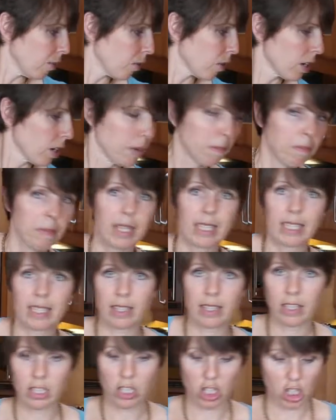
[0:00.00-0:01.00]
we're gonna mix
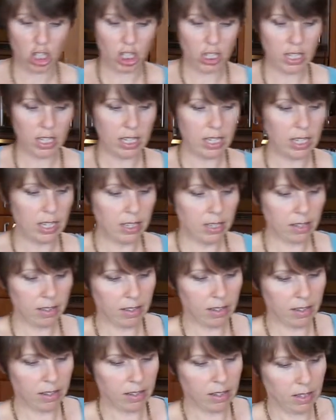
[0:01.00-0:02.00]
in the
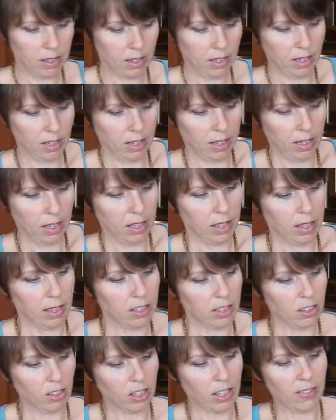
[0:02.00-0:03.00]
cheese.
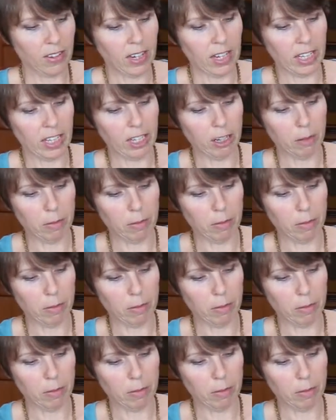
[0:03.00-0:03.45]
This will give it a little